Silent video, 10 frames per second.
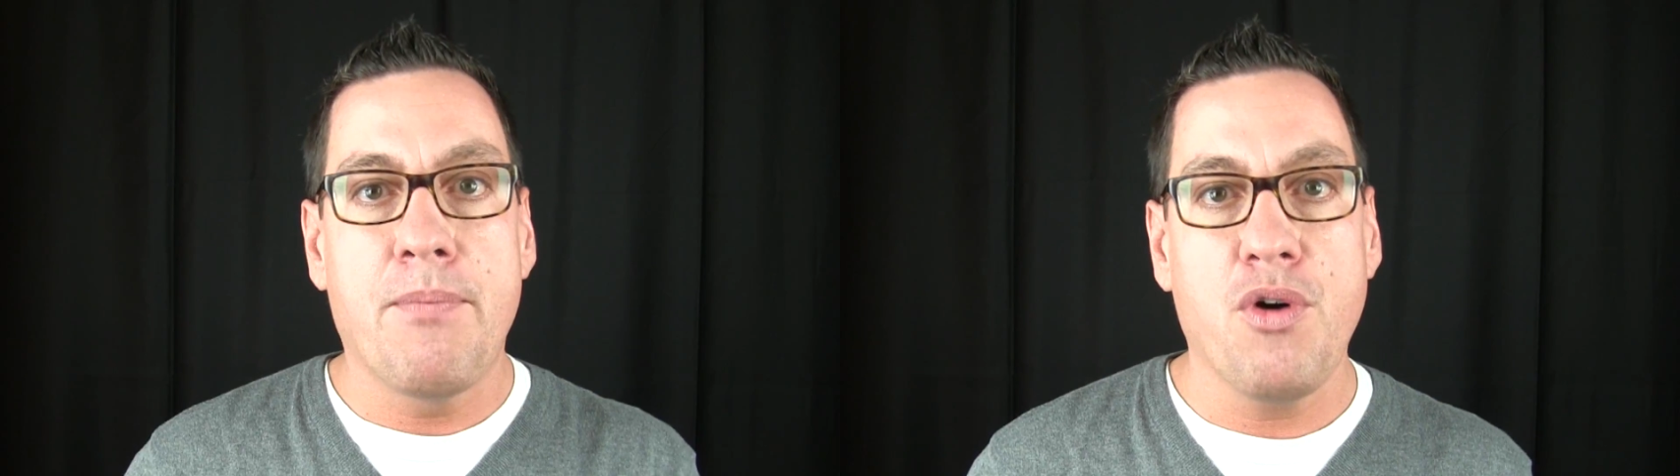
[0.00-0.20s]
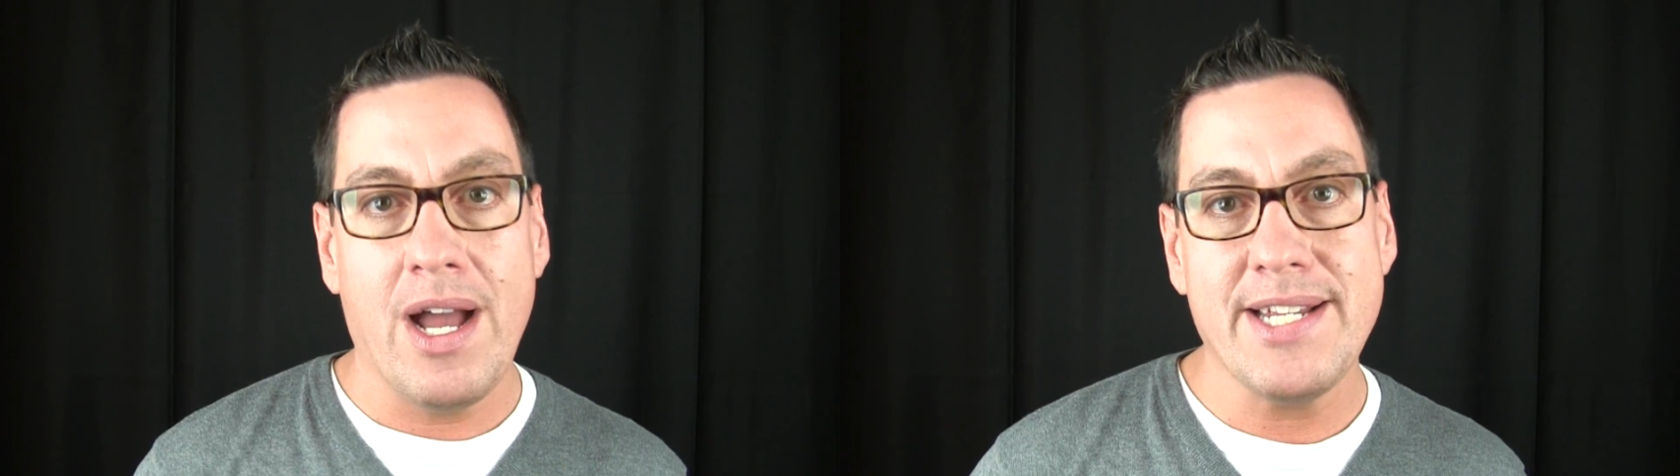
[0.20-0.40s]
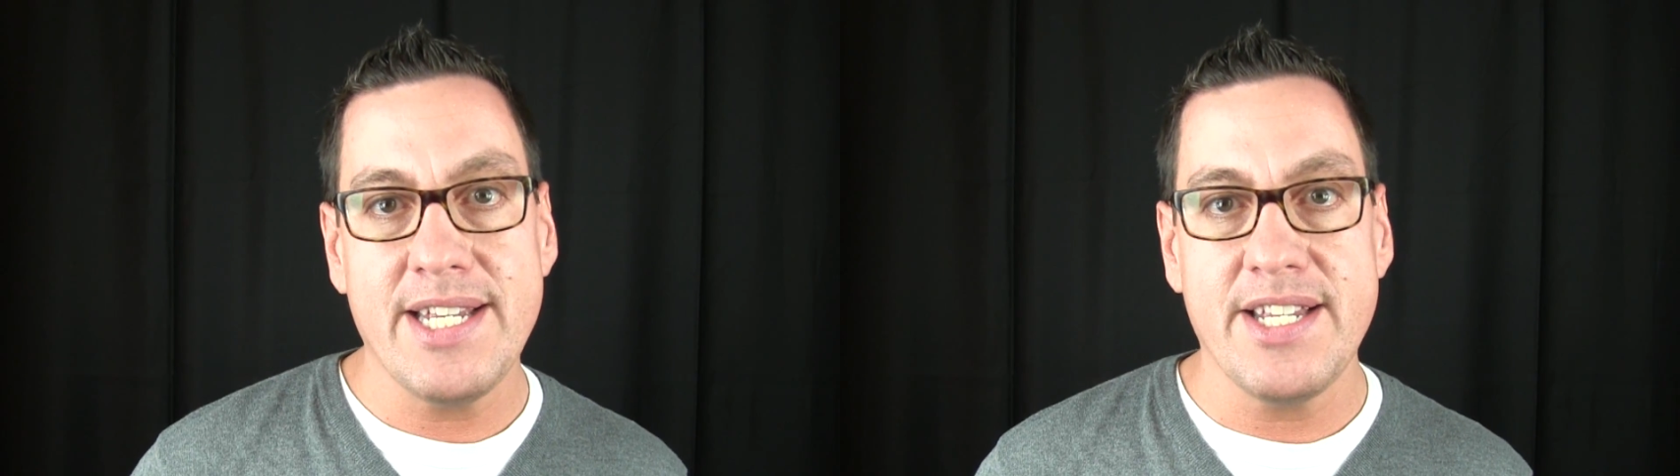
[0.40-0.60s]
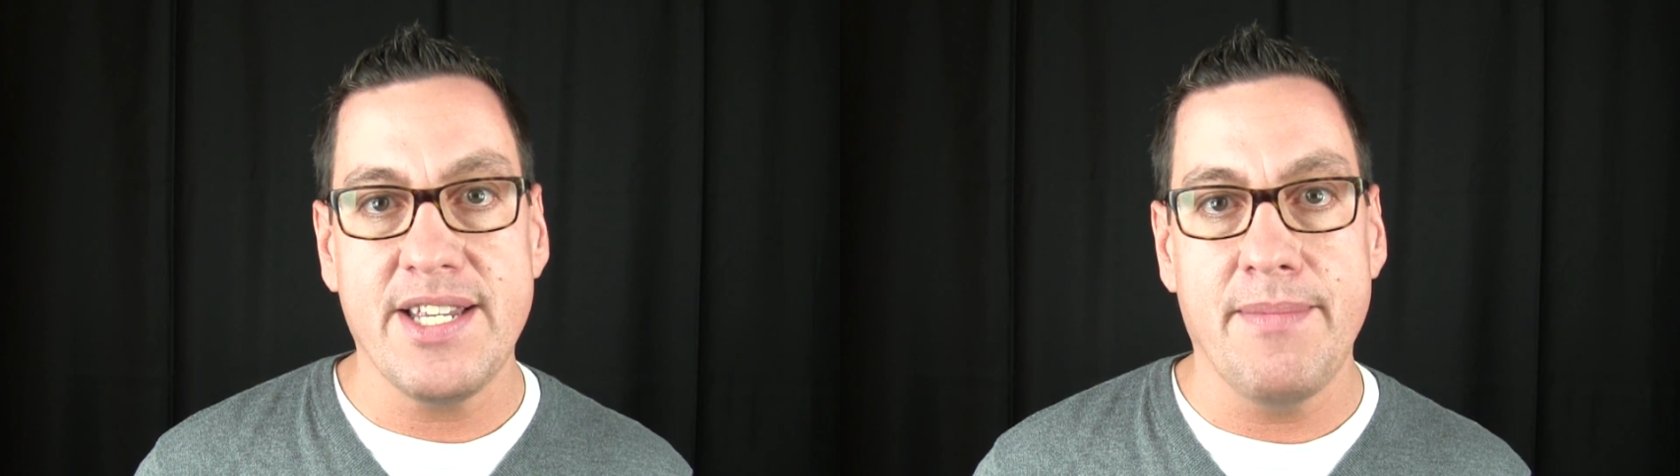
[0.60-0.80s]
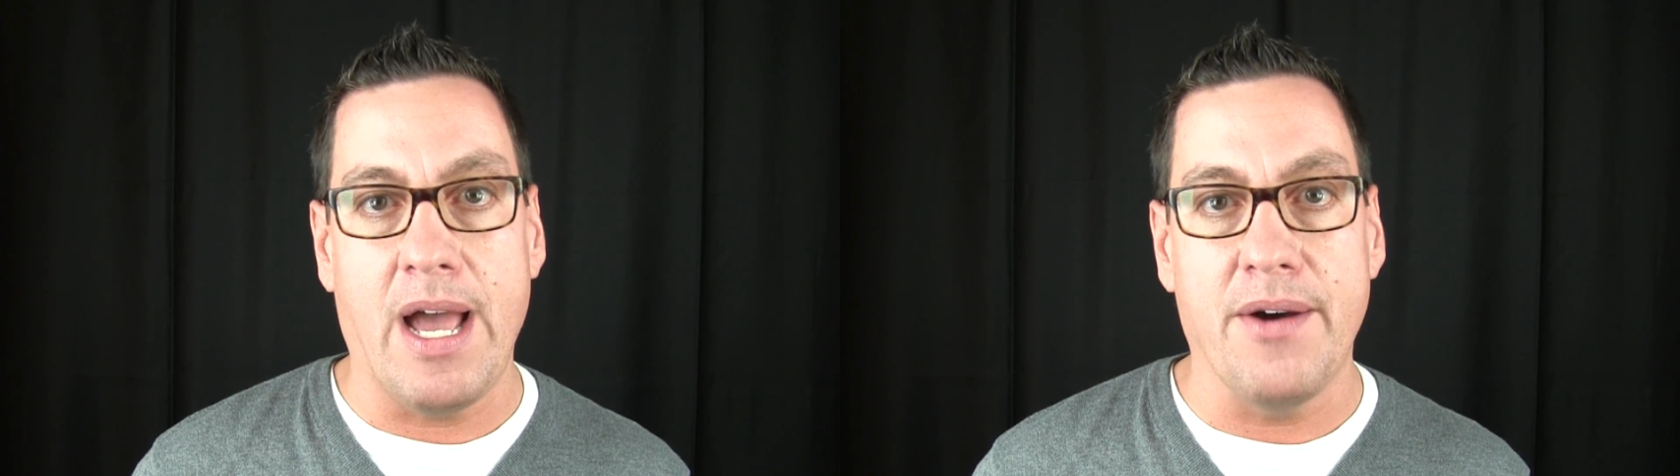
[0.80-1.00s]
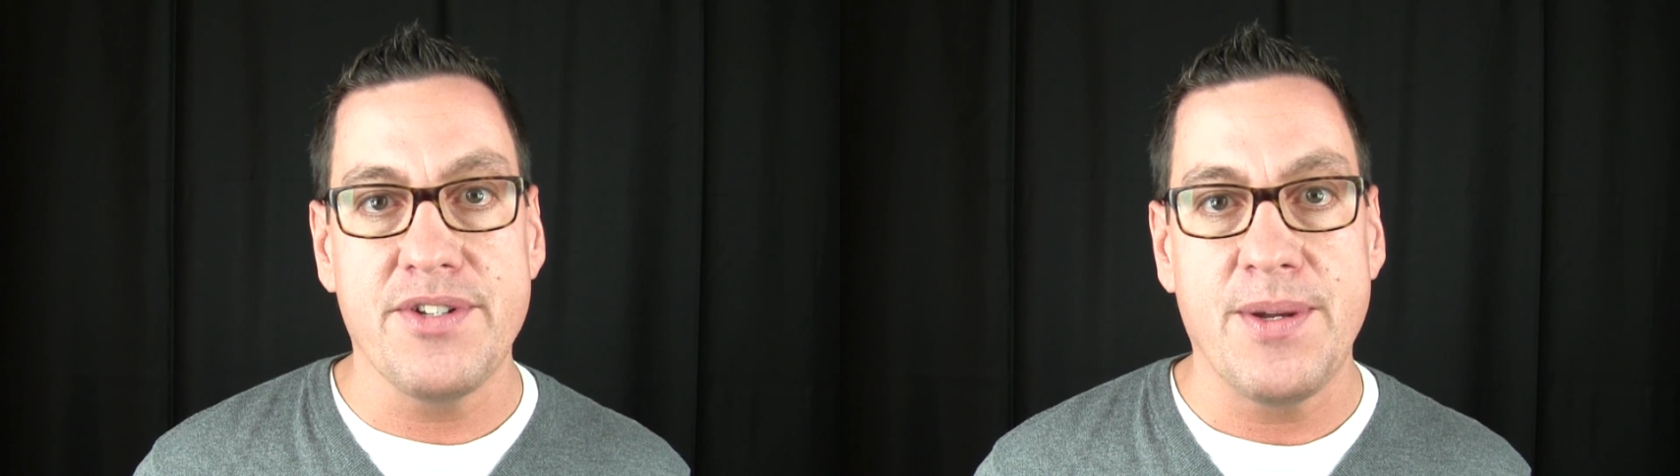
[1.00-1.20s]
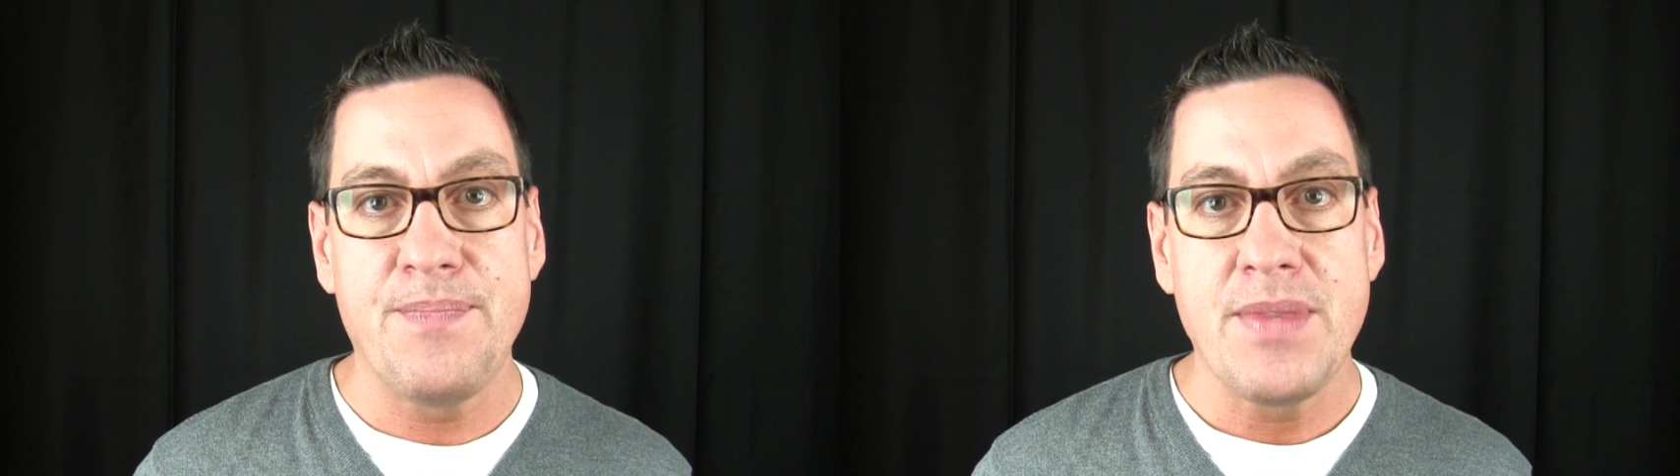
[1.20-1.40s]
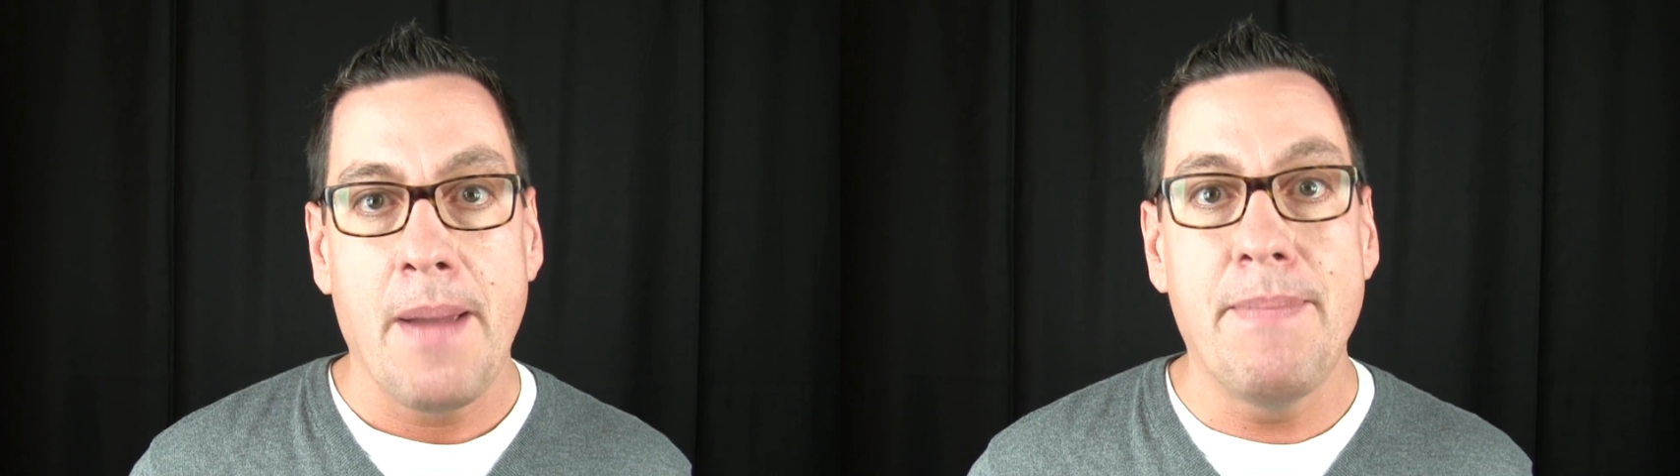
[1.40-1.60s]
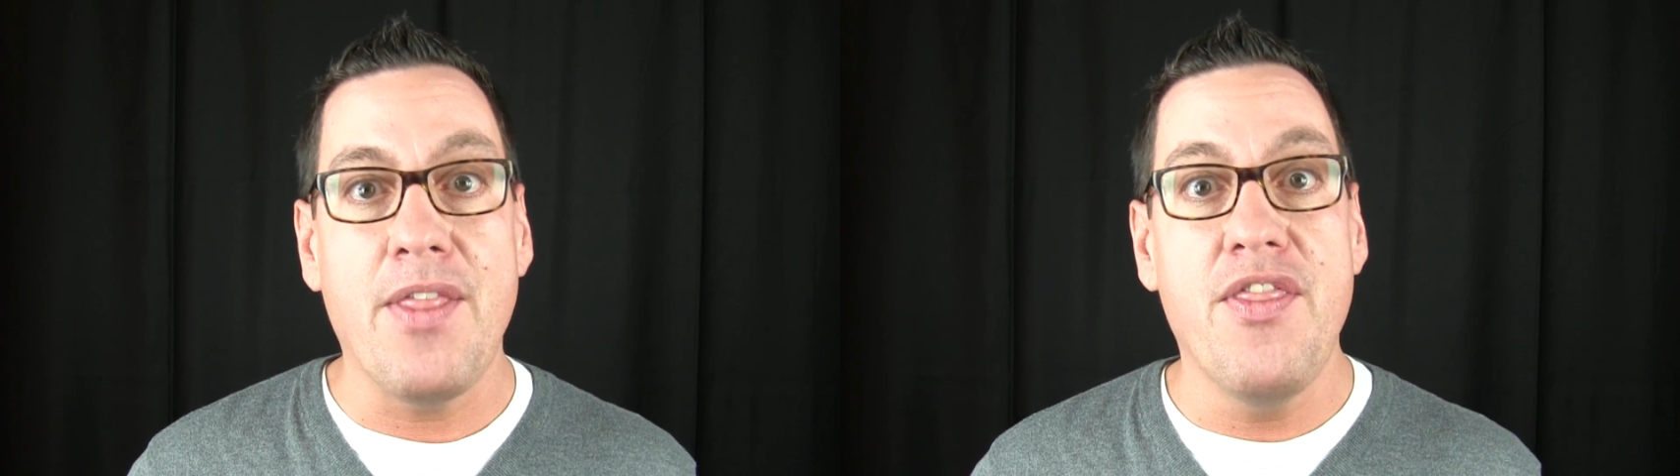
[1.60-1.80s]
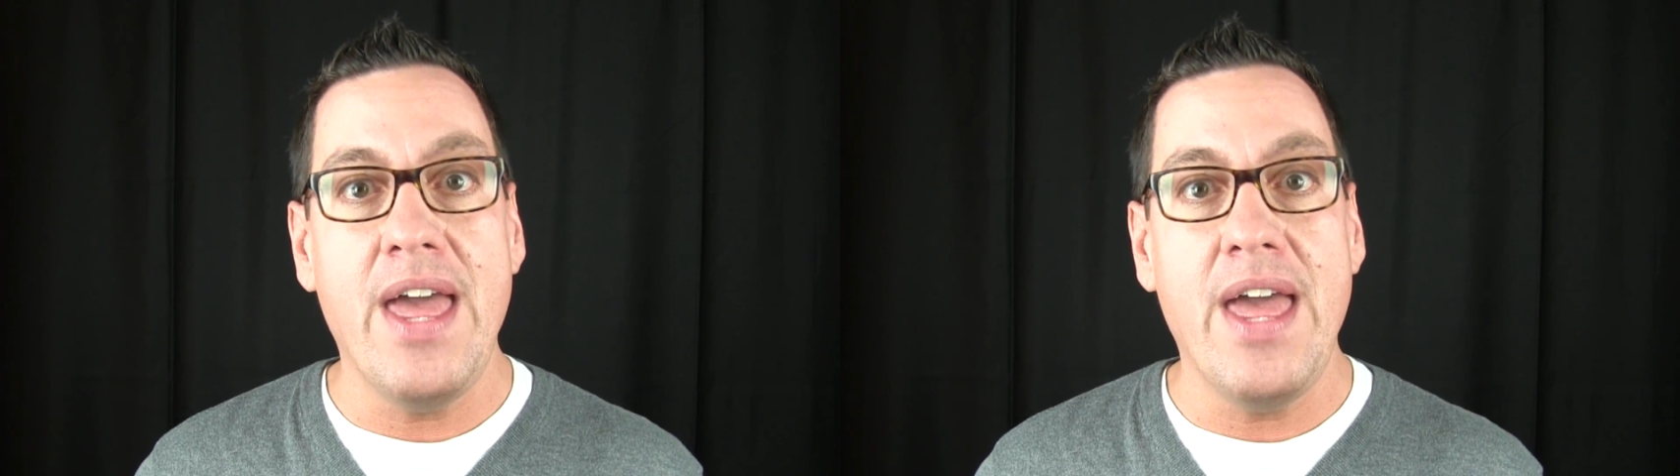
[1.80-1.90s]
process them out. But